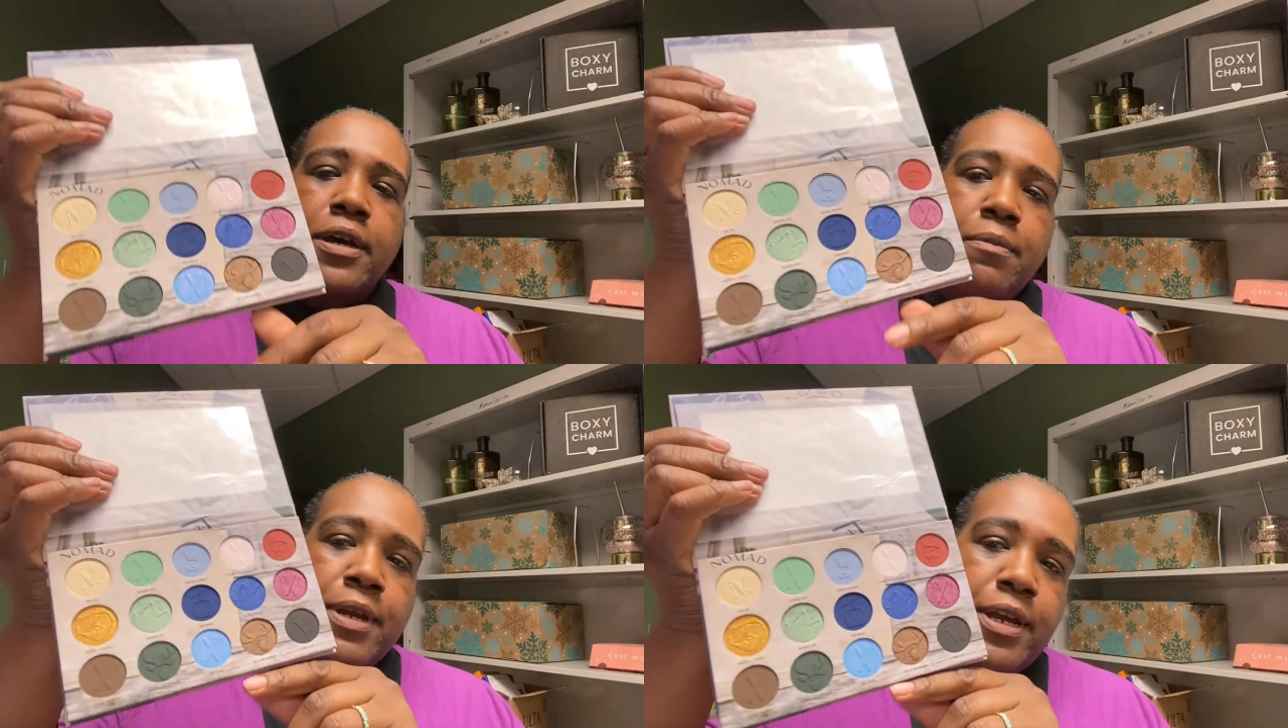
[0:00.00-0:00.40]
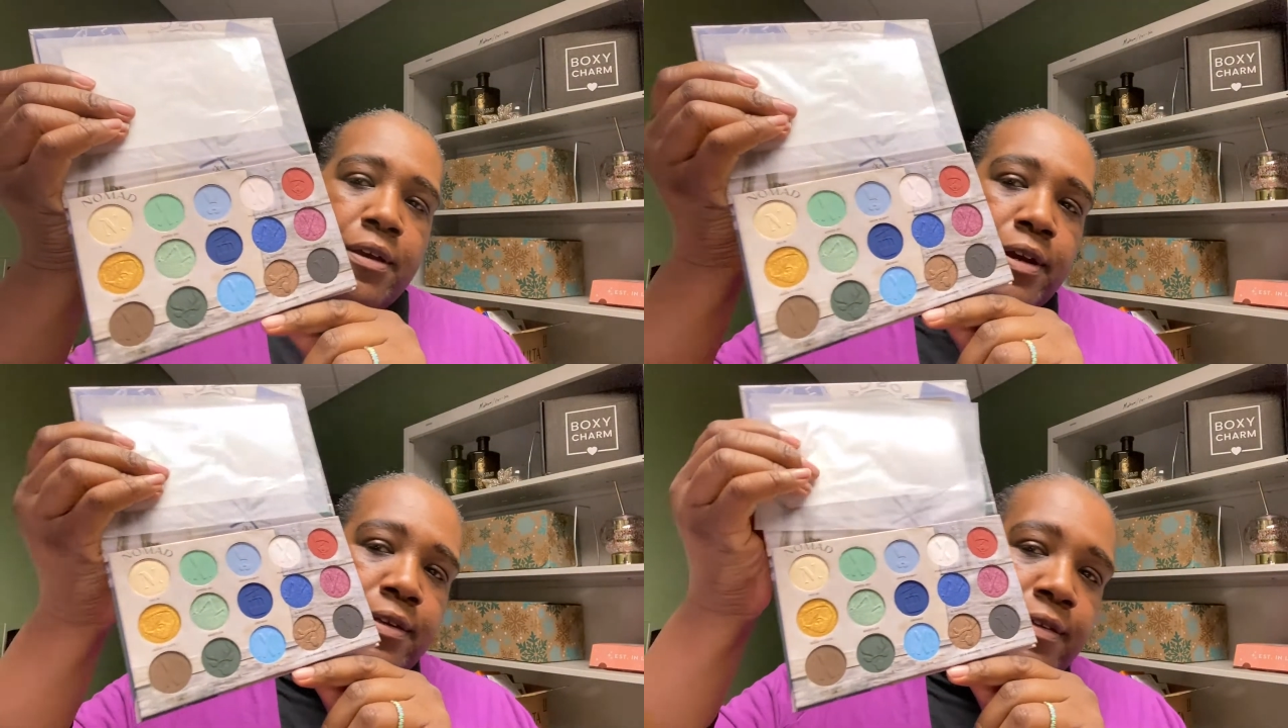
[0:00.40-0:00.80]
But
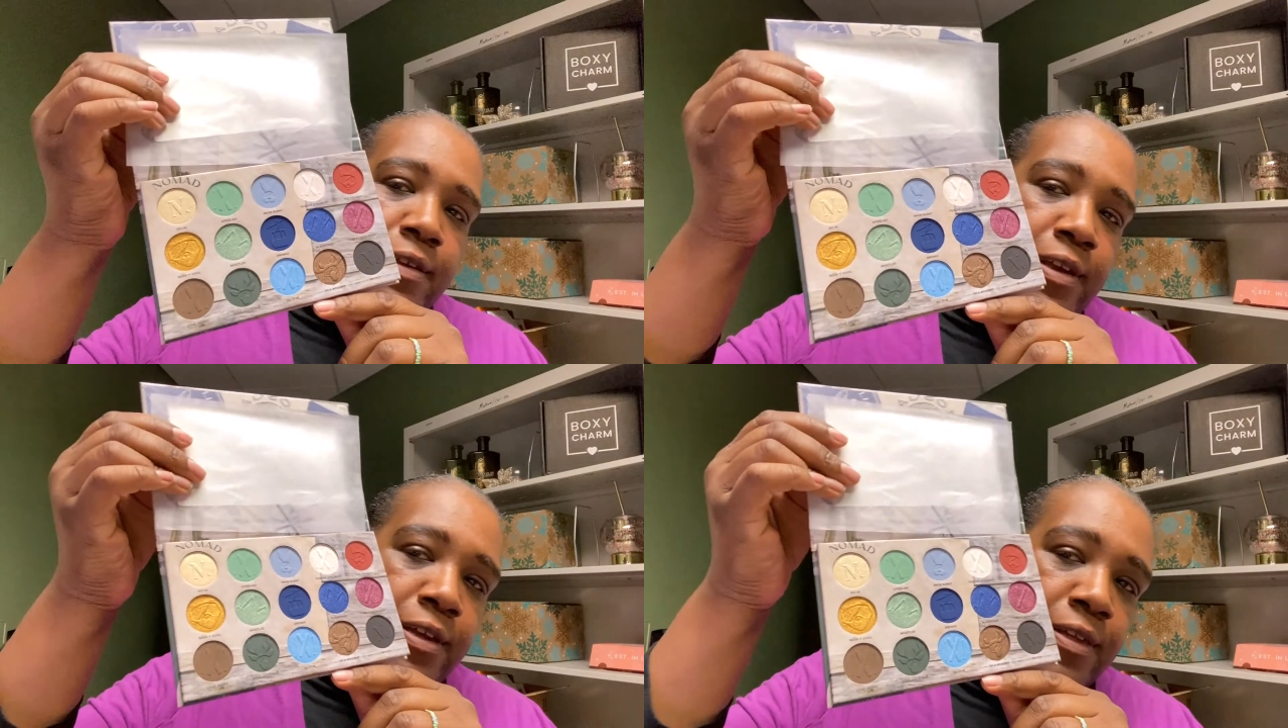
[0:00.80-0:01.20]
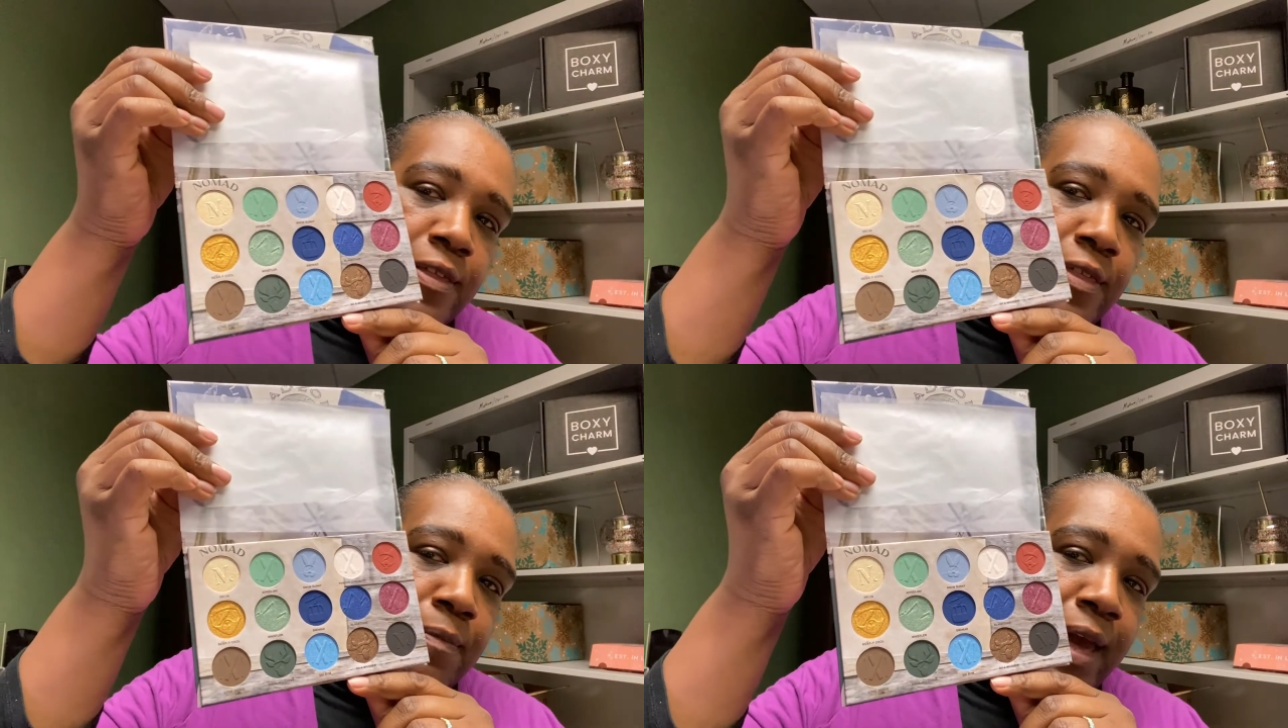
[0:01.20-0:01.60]
here's
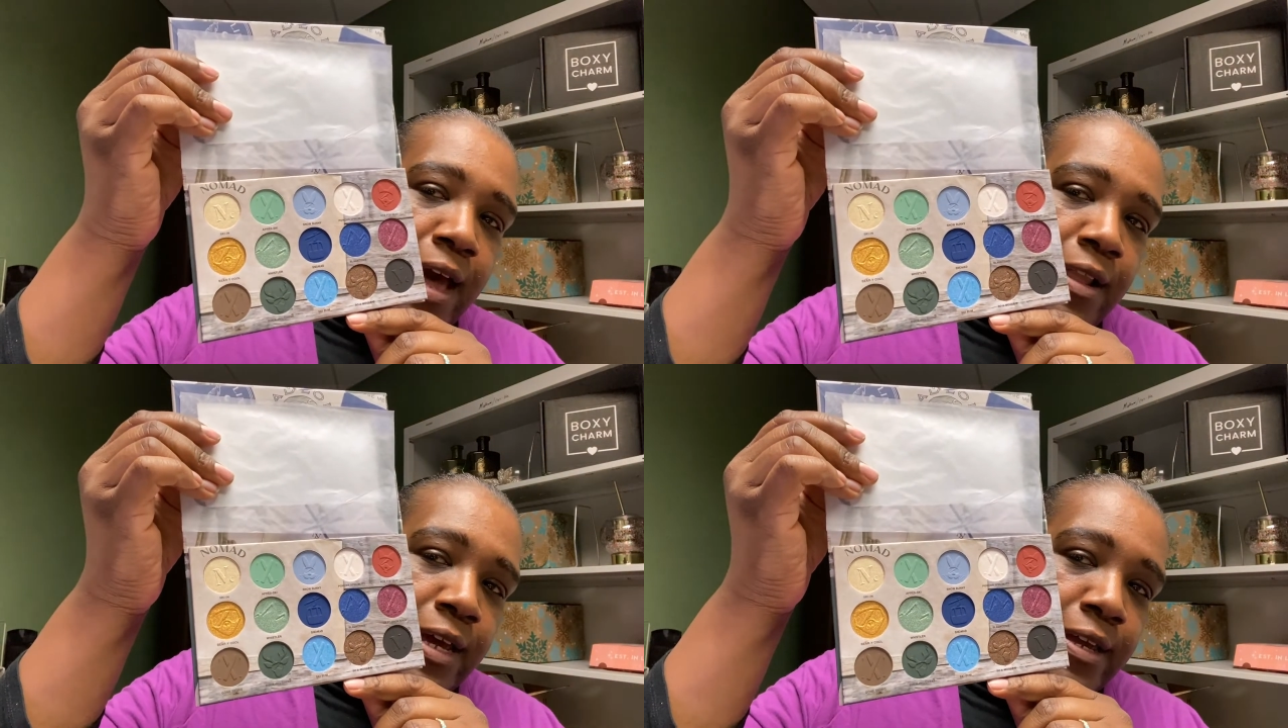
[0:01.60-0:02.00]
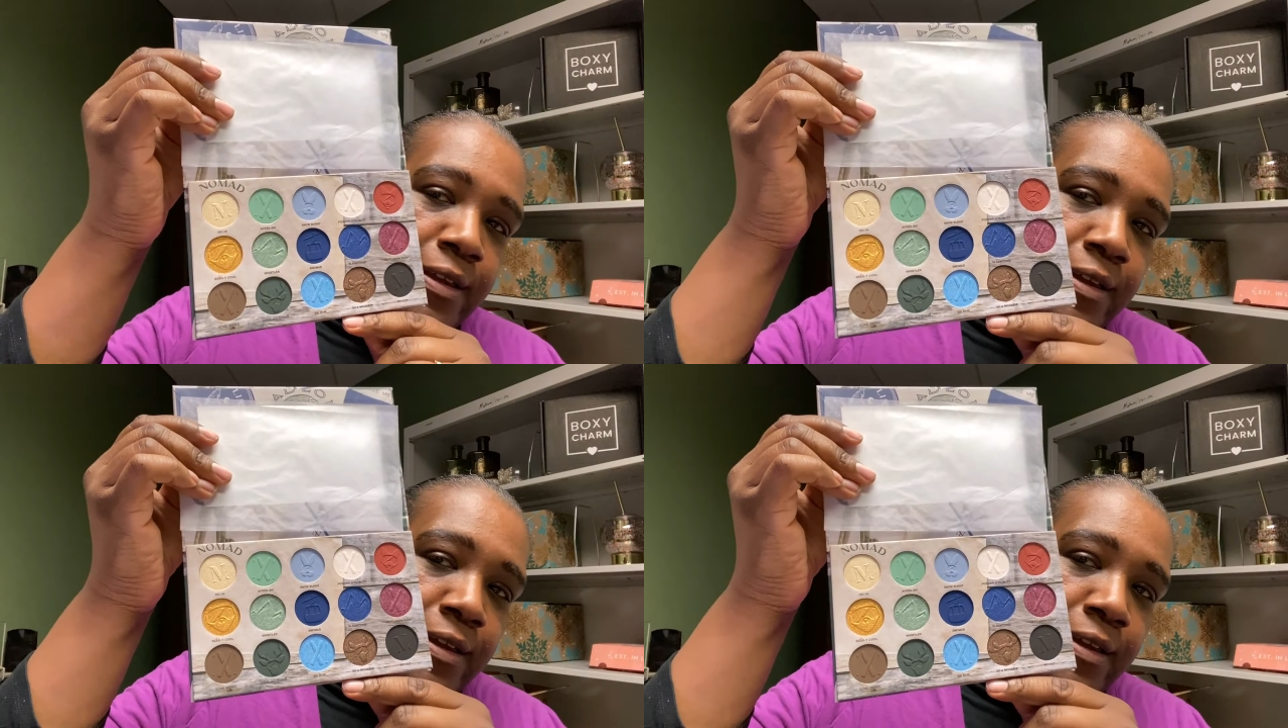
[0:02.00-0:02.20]
the palette.